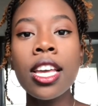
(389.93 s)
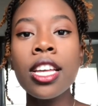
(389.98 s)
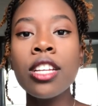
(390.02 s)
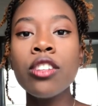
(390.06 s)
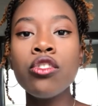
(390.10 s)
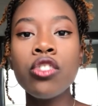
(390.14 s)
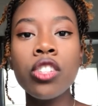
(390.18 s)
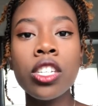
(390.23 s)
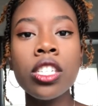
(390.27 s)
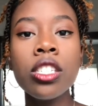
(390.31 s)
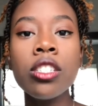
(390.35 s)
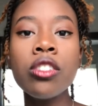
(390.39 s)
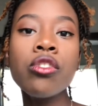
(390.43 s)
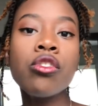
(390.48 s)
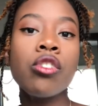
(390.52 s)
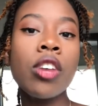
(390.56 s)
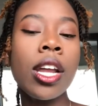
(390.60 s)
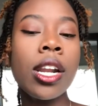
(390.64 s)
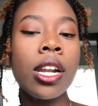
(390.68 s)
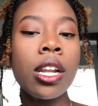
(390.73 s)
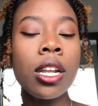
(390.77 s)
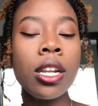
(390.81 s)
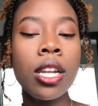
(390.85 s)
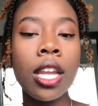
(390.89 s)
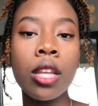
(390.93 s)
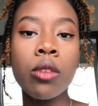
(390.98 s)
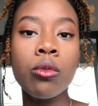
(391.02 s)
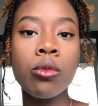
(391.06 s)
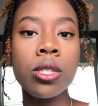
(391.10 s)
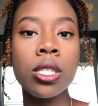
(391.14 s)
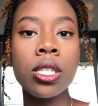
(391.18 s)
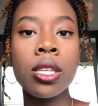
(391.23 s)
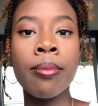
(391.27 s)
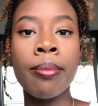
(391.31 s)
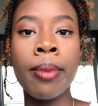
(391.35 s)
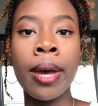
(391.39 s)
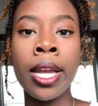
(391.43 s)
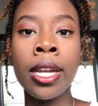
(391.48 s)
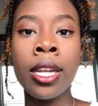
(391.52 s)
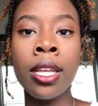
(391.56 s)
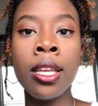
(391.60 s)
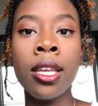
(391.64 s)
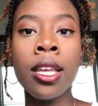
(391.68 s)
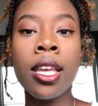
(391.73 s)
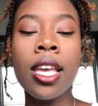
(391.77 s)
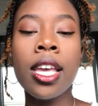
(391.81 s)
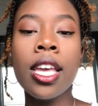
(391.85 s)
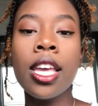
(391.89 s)
Just try to connect with somebody.
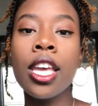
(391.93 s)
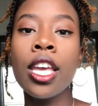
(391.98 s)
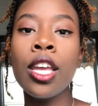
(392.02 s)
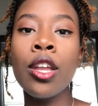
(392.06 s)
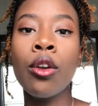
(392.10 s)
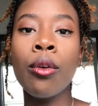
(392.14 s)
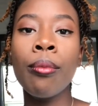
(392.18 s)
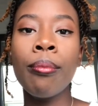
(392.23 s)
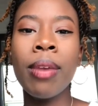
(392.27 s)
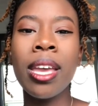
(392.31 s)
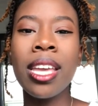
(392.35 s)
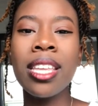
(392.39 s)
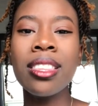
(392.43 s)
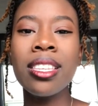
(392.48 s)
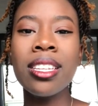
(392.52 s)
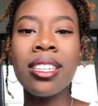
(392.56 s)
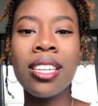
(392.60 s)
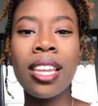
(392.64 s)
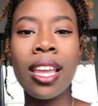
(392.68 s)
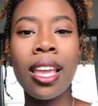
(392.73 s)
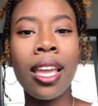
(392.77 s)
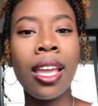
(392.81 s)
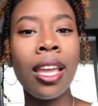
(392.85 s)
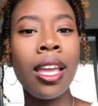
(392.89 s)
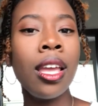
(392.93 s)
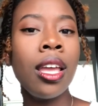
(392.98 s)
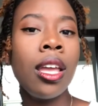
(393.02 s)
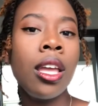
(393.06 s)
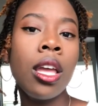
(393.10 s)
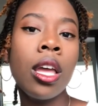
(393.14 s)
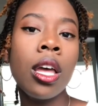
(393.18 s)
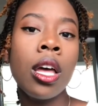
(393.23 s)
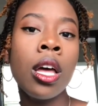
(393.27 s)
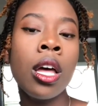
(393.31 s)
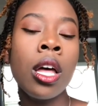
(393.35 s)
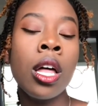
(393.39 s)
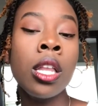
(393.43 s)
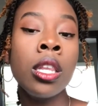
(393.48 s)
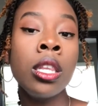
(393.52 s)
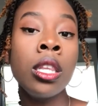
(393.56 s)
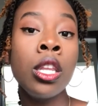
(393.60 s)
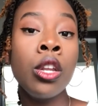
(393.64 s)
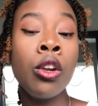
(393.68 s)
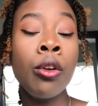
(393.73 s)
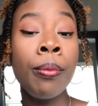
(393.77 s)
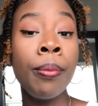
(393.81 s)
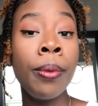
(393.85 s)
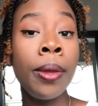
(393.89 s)
It'll make the day a
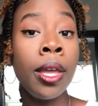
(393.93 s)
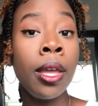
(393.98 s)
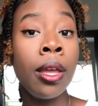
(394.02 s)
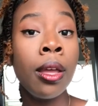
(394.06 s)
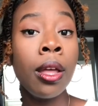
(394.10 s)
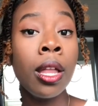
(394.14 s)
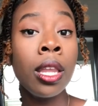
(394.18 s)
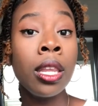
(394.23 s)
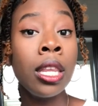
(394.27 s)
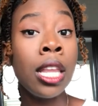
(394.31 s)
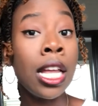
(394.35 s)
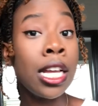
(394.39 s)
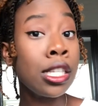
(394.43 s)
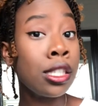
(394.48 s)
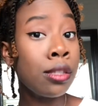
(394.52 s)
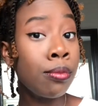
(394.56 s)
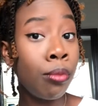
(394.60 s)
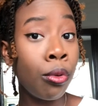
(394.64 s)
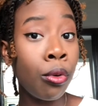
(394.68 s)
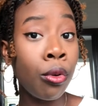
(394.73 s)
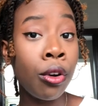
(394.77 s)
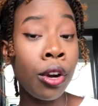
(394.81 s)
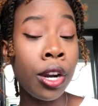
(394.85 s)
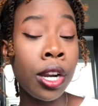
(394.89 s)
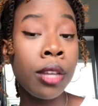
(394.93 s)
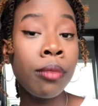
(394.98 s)
little bit less boring,